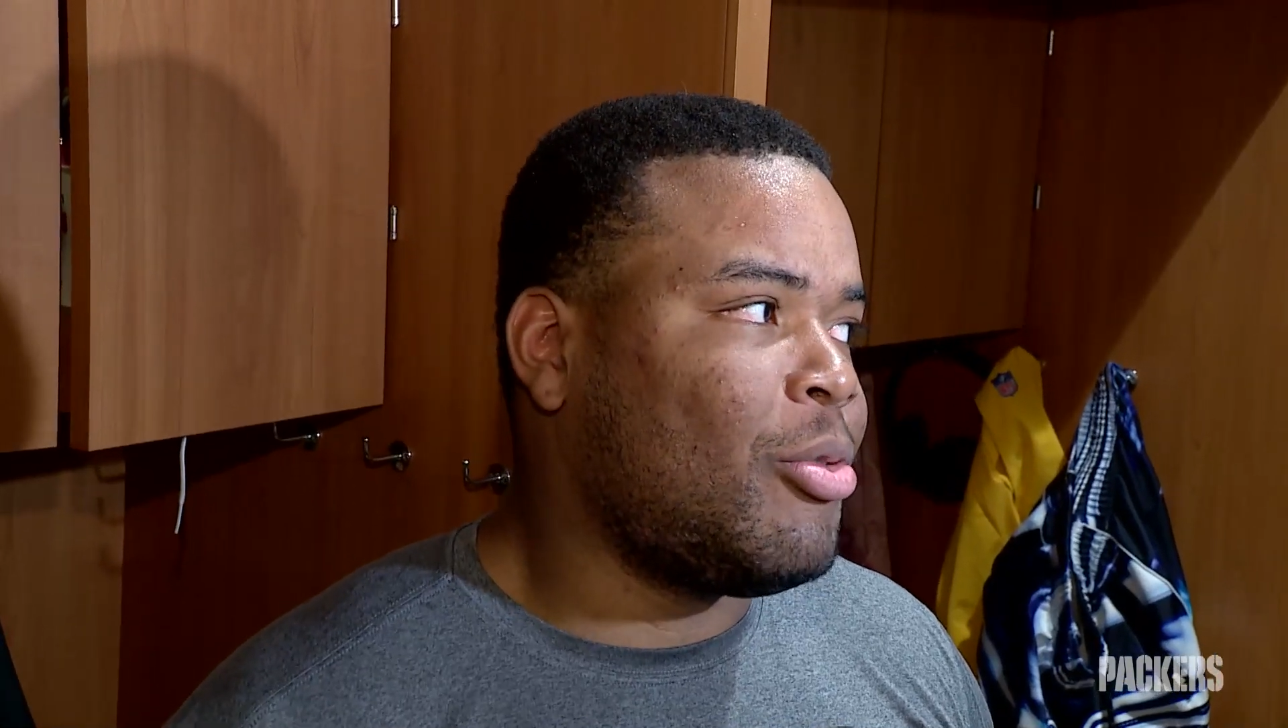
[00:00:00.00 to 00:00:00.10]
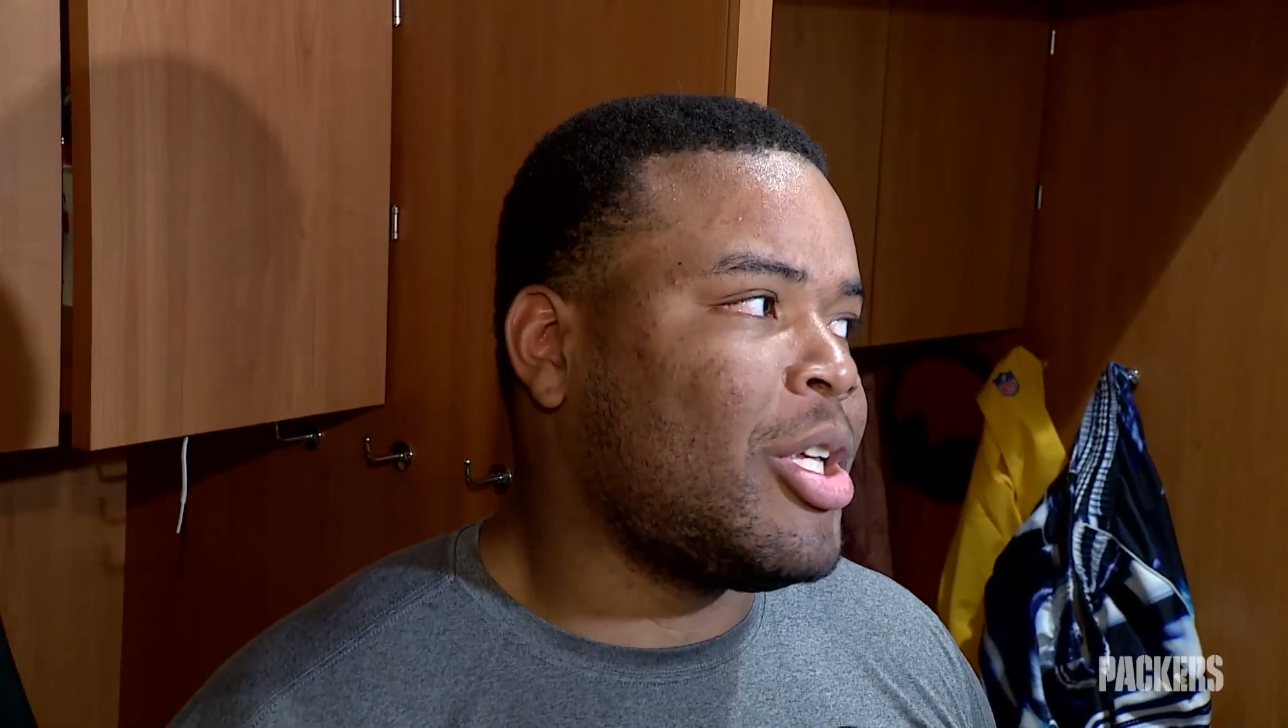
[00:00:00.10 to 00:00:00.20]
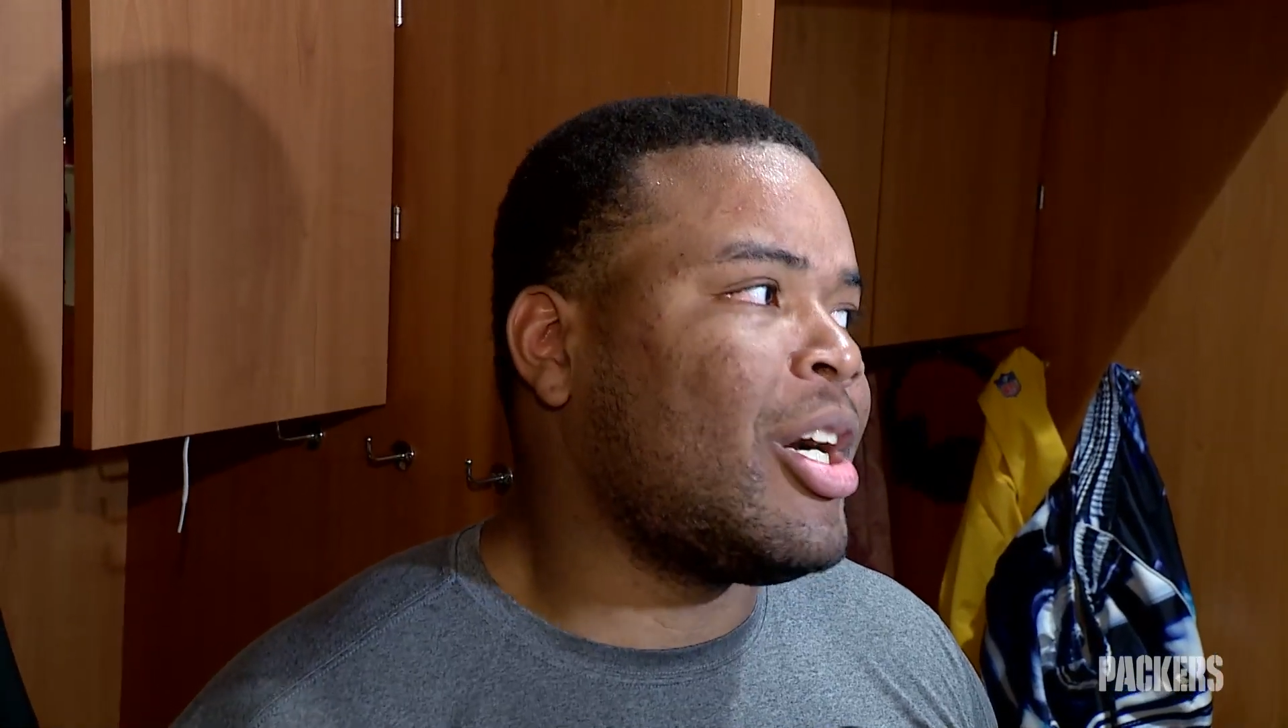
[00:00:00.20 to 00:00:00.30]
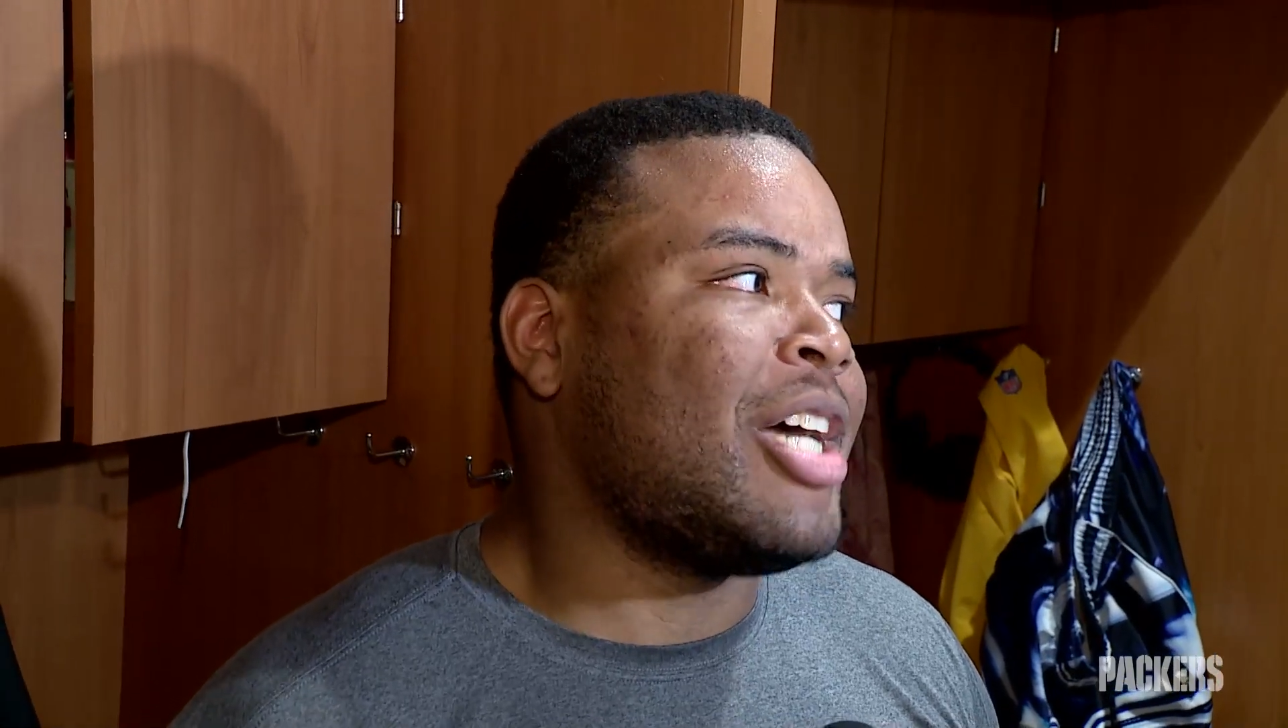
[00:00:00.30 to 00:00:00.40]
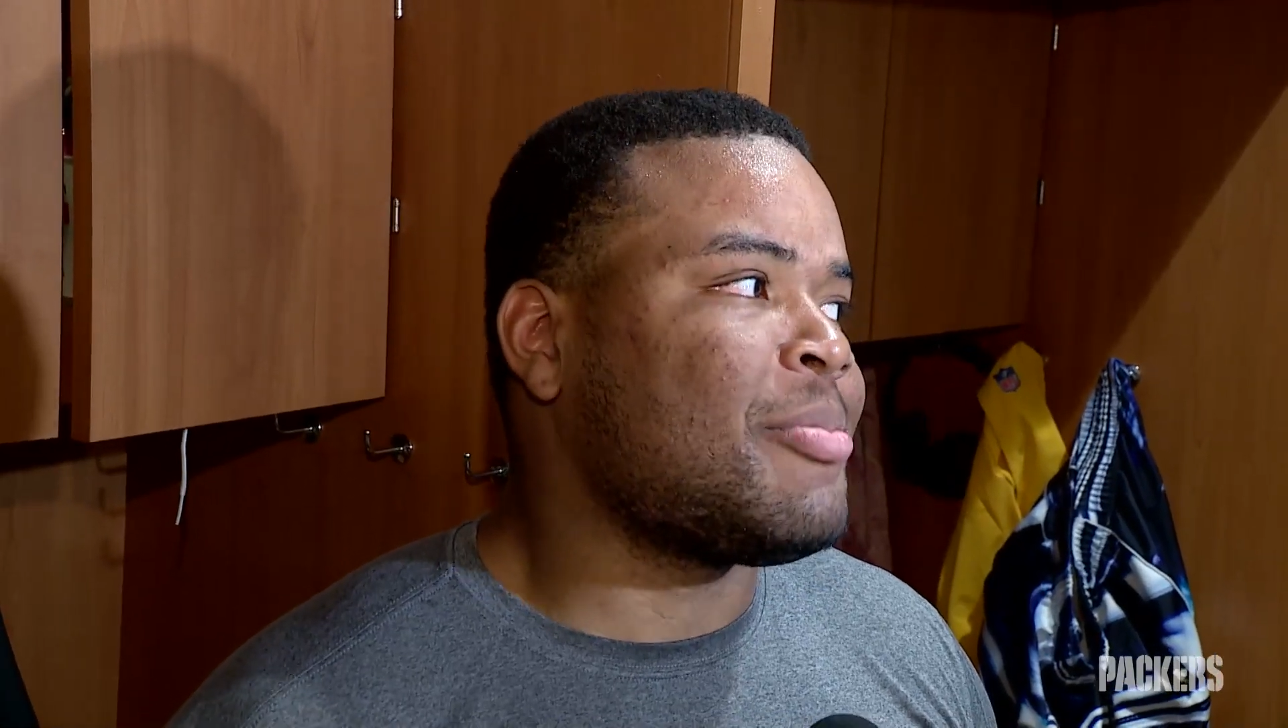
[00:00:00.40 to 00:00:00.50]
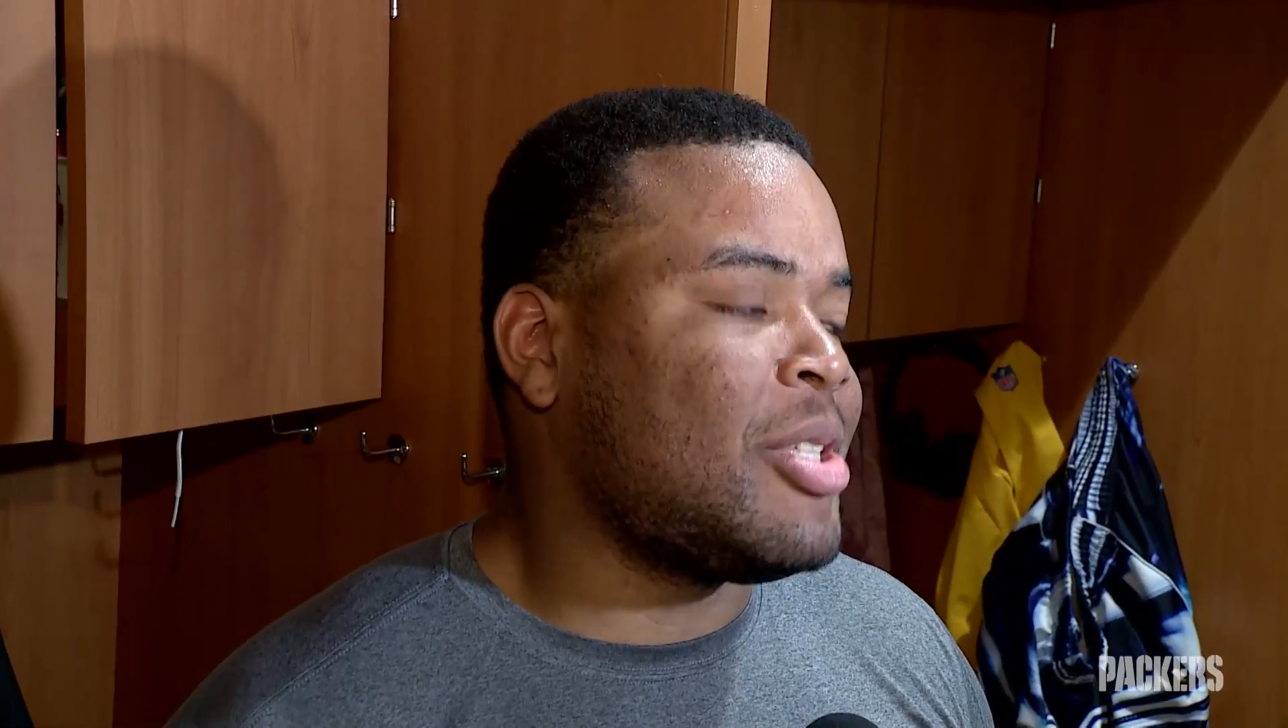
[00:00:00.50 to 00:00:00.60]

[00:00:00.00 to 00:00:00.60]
of y'all asked